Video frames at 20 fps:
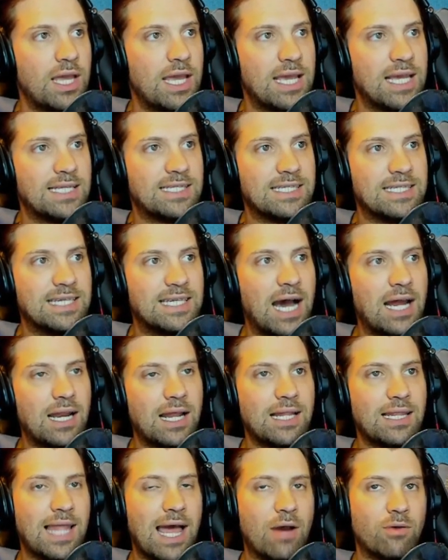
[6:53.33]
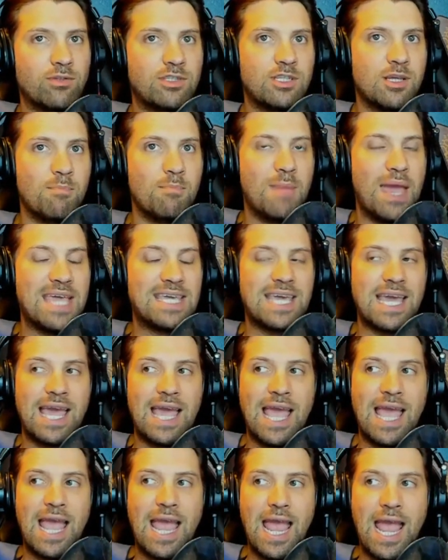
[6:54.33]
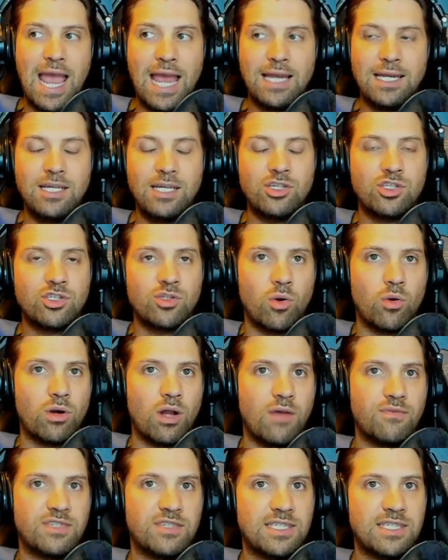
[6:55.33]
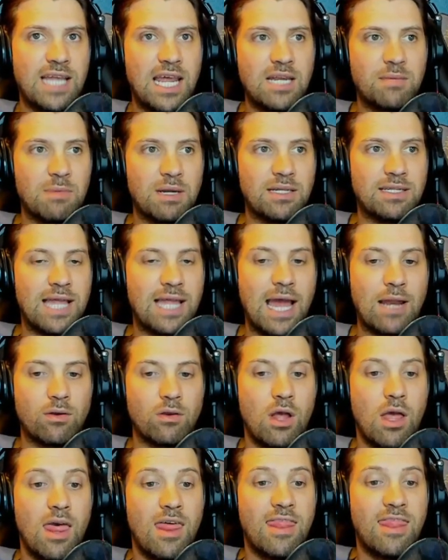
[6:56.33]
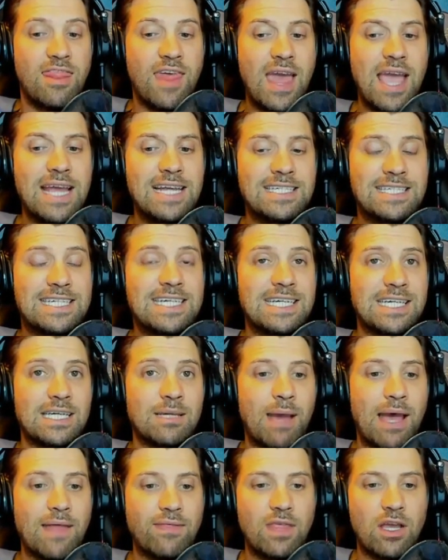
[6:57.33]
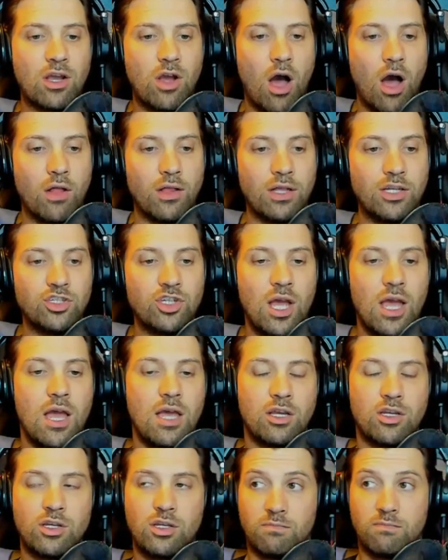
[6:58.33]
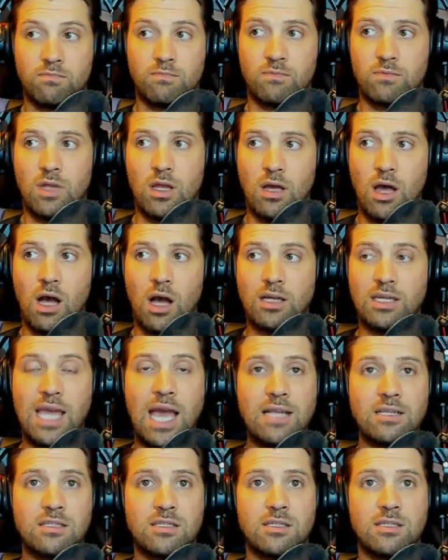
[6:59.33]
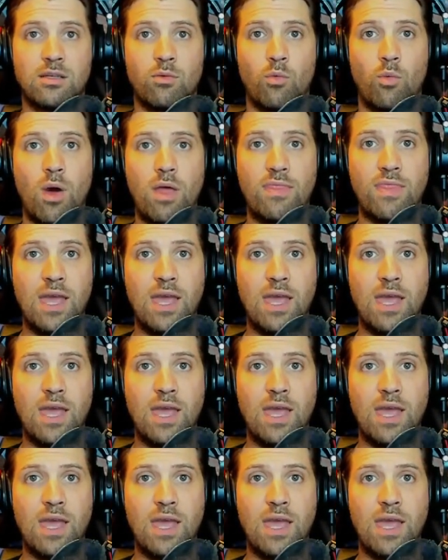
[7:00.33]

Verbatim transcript: is not allowed to make any sort of statement that they deem at the college against what they